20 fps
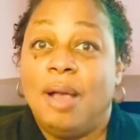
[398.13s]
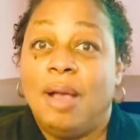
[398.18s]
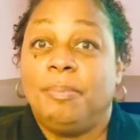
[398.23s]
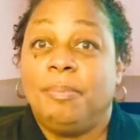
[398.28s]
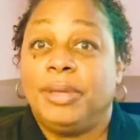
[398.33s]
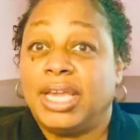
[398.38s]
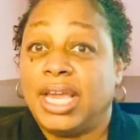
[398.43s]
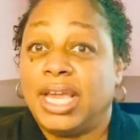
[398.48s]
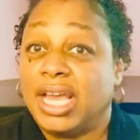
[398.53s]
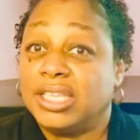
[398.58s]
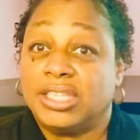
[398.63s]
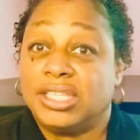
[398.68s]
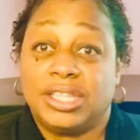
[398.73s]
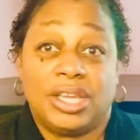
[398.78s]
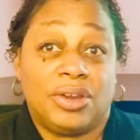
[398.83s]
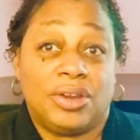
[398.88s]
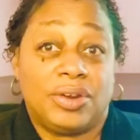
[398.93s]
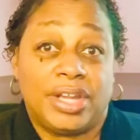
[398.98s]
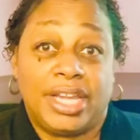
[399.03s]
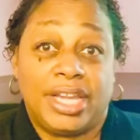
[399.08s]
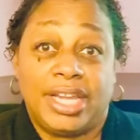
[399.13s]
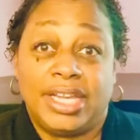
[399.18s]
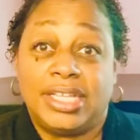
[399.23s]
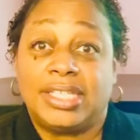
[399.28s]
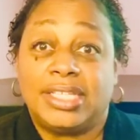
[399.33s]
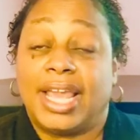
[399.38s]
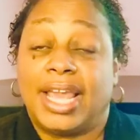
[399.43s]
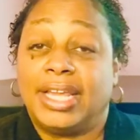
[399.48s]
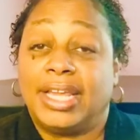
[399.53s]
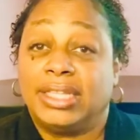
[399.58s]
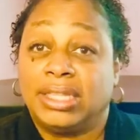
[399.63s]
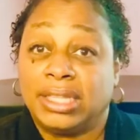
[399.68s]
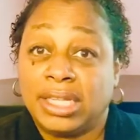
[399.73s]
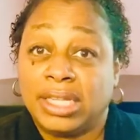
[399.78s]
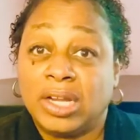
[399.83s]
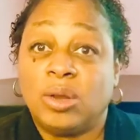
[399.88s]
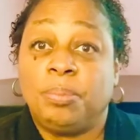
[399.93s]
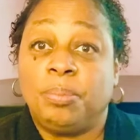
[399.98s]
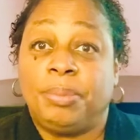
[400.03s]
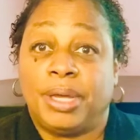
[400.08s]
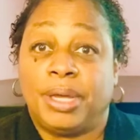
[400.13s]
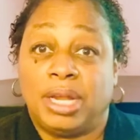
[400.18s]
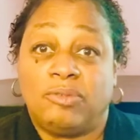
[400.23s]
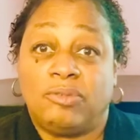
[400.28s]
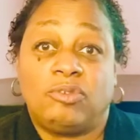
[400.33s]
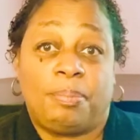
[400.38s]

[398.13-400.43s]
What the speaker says: because there is a little bit of